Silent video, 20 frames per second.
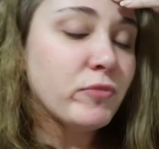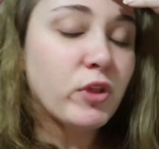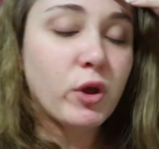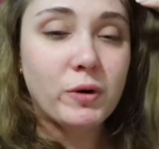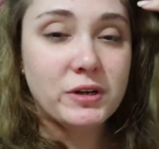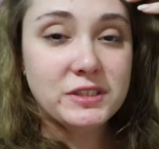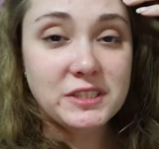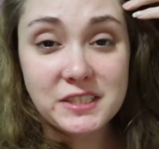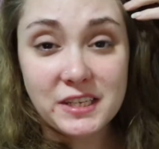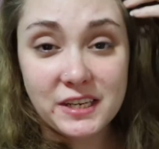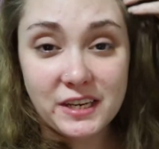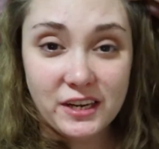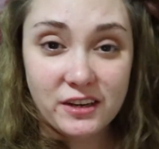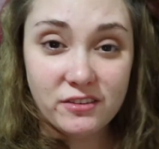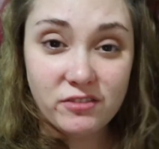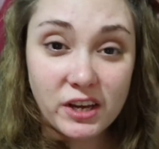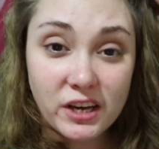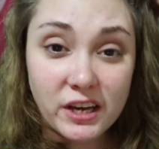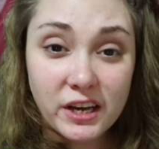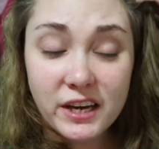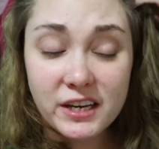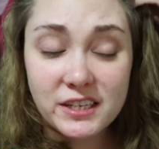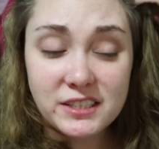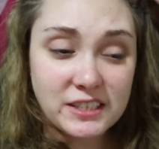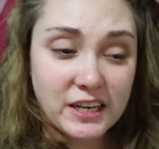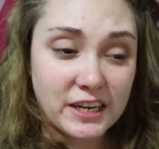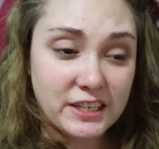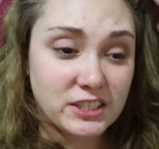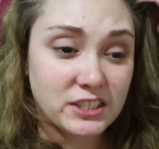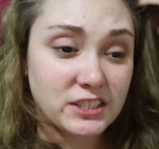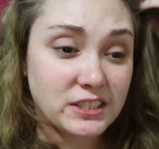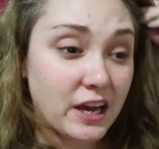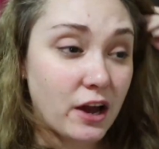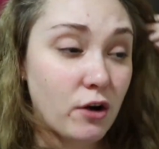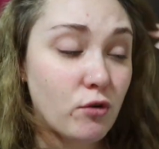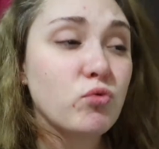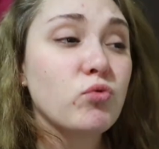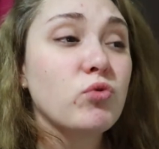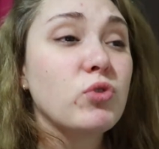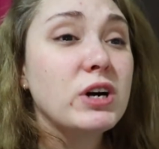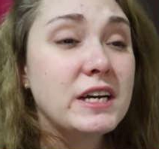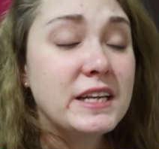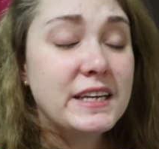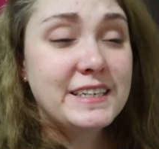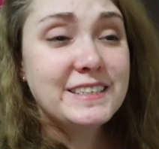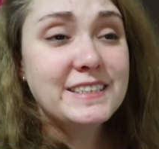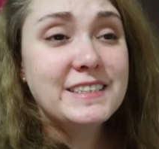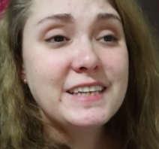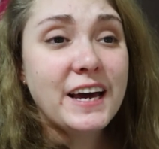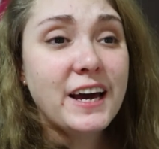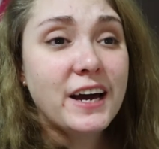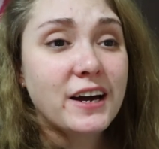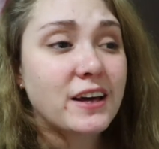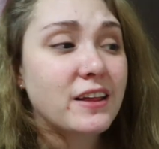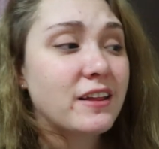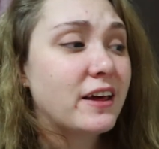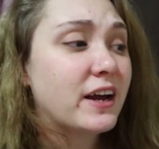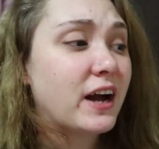once the evening hits, I just get really sick.